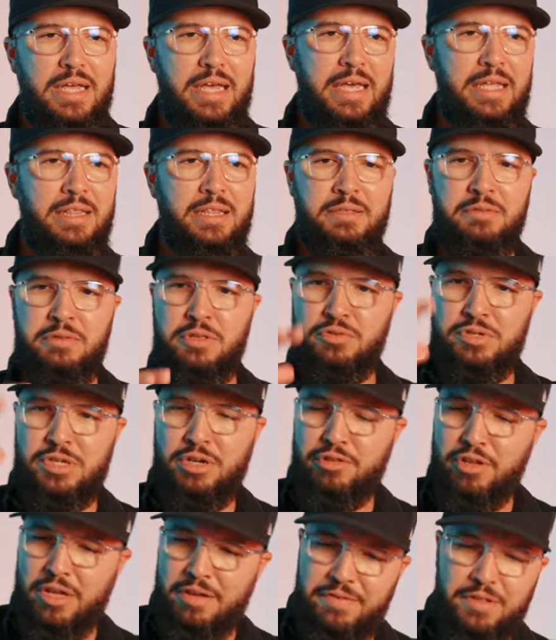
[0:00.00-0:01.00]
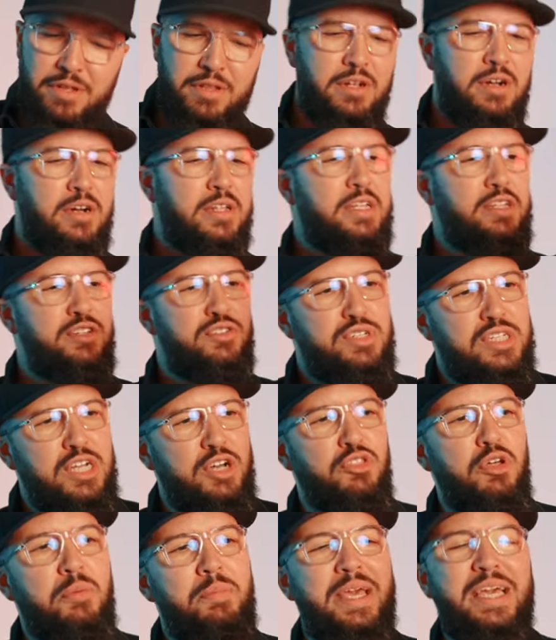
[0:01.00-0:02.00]
and you shall not have another God, and you
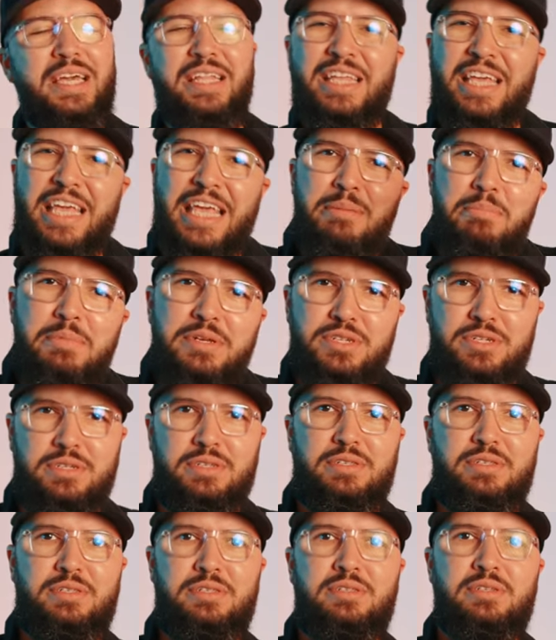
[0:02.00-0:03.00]
shall not make any images,